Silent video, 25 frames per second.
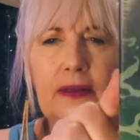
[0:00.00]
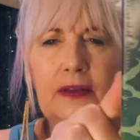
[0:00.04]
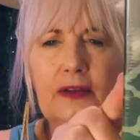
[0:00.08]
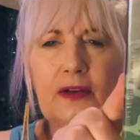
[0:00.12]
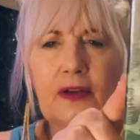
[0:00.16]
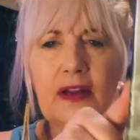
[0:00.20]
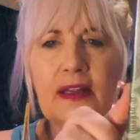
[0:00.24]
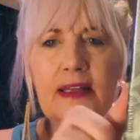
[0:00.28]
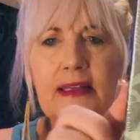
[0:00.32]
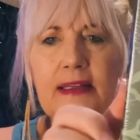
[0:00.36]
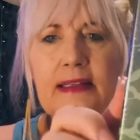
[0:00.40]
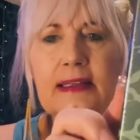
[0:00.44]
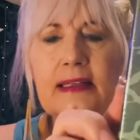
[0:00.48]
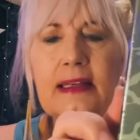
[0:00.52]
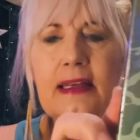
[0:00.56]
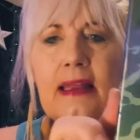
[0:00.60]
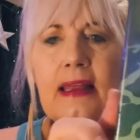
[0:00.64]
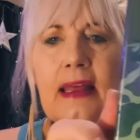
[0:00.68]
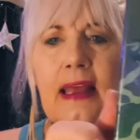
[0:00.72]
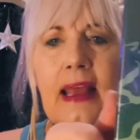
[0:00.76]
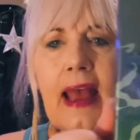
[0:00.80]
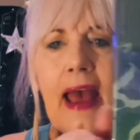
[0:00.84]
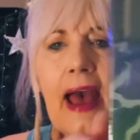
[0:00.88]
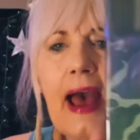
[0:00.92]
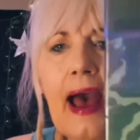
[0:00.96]
You can see
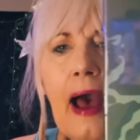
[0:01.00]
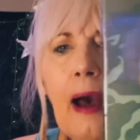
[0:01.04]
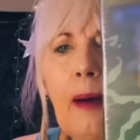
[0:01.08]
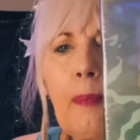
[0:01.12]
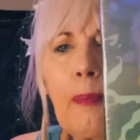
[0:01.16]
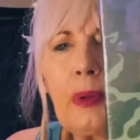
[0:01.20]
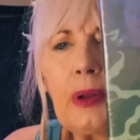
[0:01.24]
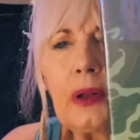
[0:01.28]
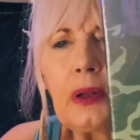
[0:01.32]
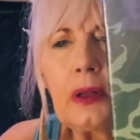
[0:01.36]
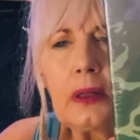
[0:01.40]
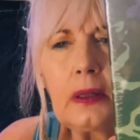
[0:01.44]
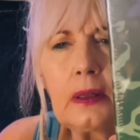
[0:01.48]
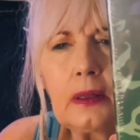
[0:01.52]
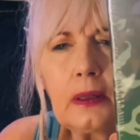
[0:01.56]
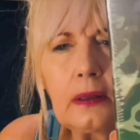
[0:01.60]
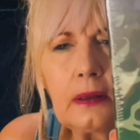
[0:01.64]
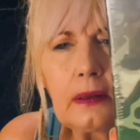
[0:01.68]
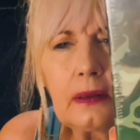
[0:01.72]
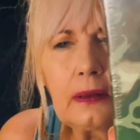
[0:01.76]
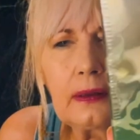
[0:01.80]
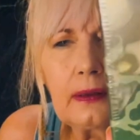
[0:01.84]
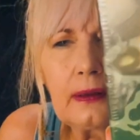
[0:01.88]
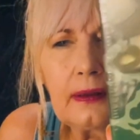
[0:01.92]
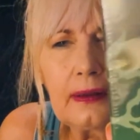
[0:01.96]
the apple.
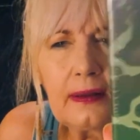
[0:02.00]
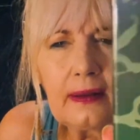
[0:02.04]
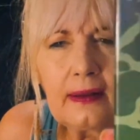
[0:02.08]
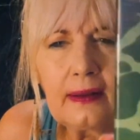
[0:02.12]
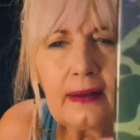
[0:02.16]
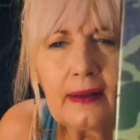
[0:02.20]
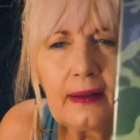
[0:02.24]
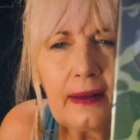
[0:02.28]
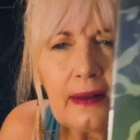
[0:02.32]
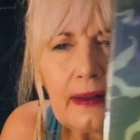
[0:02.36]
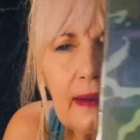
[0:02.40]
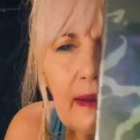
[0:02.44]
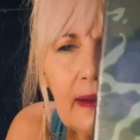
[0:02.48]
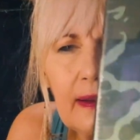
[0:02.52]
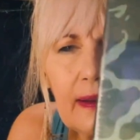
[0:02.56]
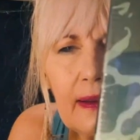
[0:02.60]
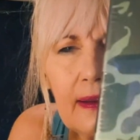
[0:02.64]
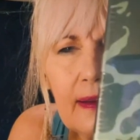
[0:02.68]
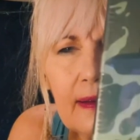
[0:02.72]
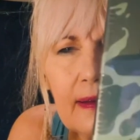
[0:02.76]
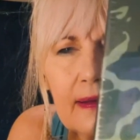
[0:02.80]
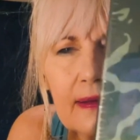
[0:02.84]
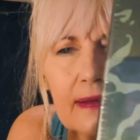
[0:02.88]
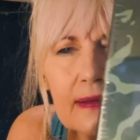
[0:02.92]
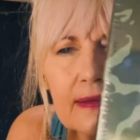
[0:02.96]

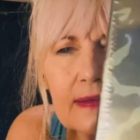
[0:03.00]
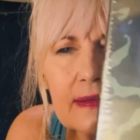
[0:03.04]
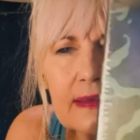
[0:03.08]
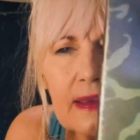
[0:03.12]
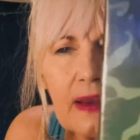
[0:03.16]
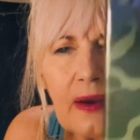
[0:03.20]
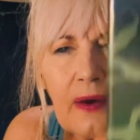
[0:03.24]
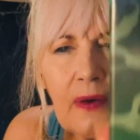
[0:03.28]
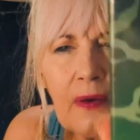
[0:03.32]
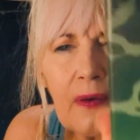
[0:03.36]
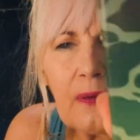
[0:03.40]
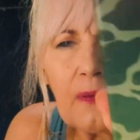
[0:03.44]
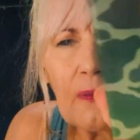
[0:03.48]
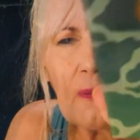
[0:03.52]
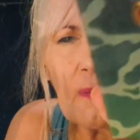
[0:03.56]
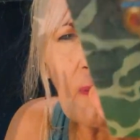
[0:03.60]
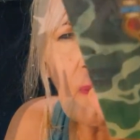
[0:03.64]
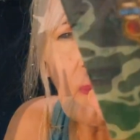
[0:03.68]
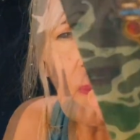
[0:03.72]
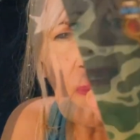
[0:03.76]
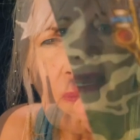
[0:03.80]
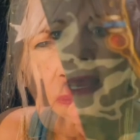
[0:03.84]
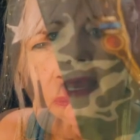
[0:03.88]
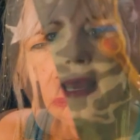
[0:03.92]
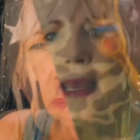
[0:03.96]
So,
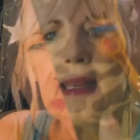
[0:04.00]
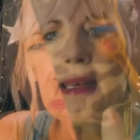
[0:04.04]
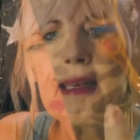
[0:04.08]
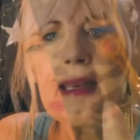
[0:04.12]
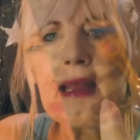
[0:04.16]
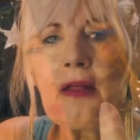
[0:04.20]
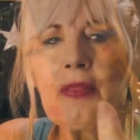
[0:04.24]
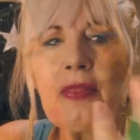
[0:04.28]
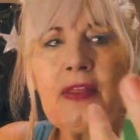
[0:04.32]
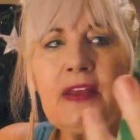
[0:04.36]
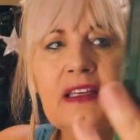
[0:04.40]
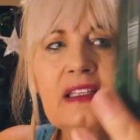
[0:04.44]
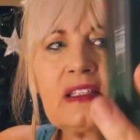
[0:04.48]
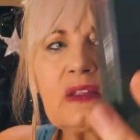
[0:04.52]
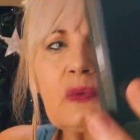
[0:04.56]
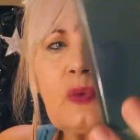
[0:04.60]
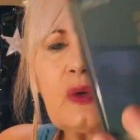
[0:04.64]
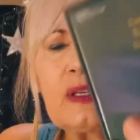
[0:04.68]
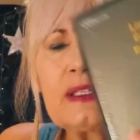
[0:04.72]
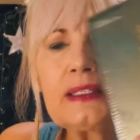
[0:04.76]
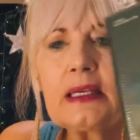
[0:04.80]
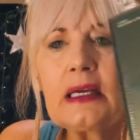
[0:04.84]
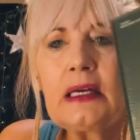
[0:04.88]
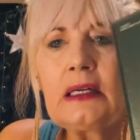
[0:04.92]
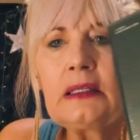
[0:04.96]
now this
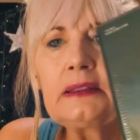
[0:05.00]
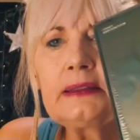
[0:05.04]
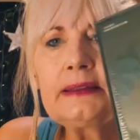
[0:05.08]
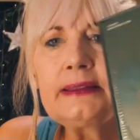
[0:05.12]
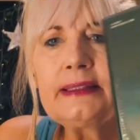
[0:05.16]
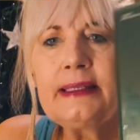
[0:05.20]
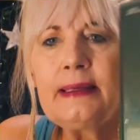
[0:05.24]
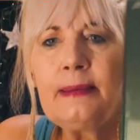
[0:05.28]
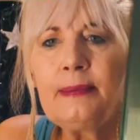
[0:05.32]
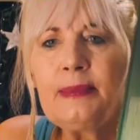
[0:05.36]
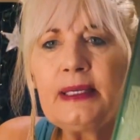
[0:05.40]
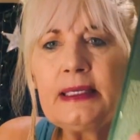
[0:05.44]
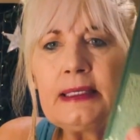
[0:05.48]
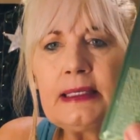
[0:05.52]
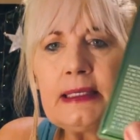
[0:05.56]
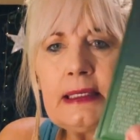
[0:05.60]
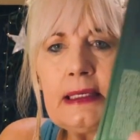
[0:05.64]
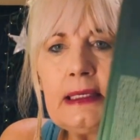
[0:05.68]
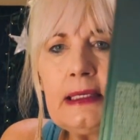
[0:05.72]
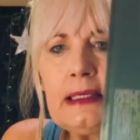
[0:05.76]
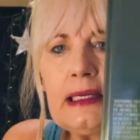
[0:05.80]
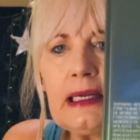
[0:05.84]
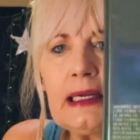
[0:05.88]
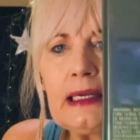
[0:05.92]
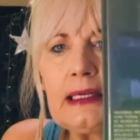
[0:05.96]
was a
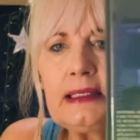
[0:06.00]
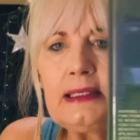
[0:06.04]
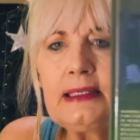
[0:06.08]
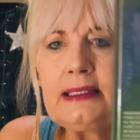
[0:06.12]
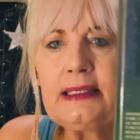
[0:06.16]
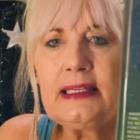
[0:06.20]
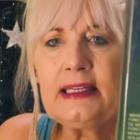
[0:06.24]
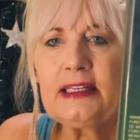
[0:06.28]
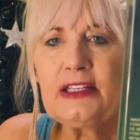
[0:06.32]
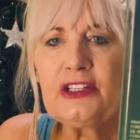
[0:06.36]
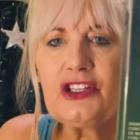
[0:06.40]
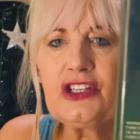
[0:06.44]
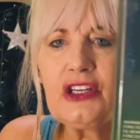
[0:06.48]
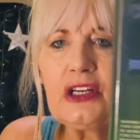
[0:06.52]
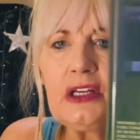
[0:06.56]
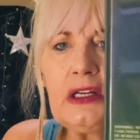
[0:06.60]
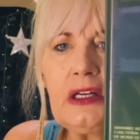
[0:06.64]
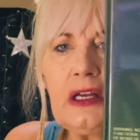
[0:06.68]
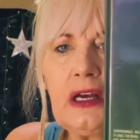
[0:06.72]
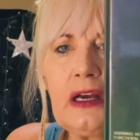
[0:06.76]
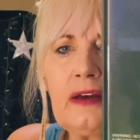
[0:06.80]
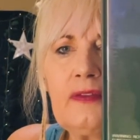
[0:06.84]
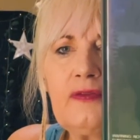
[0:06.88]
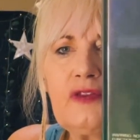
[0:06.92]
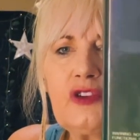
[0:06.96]
limited
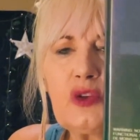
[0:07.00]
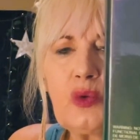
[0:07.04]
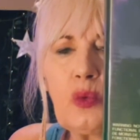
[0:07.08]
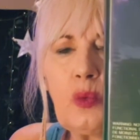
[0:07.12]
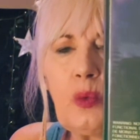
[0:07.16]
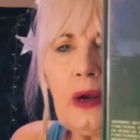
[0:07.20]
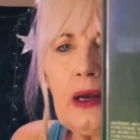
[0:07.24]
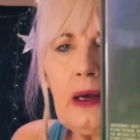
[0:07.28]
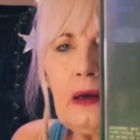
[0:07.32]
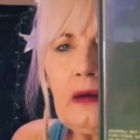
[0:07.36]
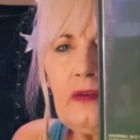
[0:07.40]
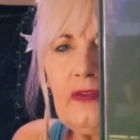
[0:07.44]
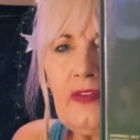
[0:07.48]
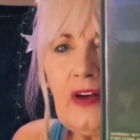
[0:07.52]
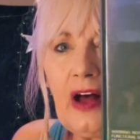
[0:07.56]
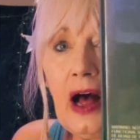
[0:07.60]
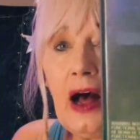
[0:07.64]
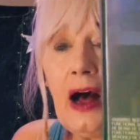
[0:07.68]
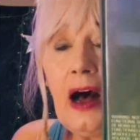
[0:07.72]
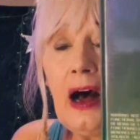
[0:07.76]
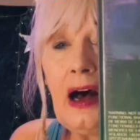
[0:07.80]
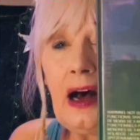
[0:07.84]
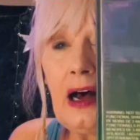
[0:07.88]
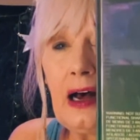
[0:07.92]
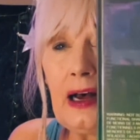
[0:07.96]
edition of
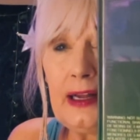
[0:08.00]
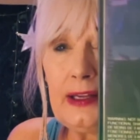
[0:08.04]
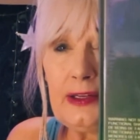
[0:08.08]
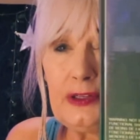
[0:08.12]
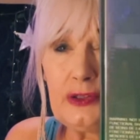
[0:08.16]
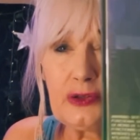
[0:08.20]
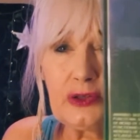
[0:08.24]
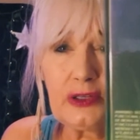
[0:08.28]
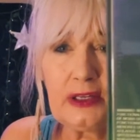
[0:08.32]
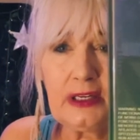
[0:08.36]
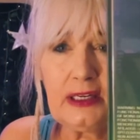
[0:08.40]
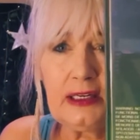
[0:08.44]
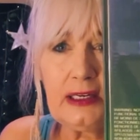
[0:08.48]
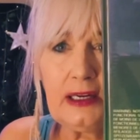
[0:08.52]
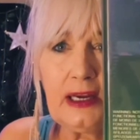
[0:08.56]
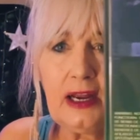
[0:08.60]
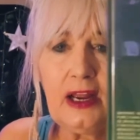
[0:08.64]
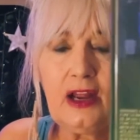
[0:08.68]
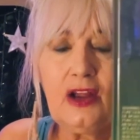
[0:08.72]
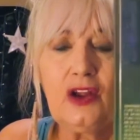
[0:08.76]
1200.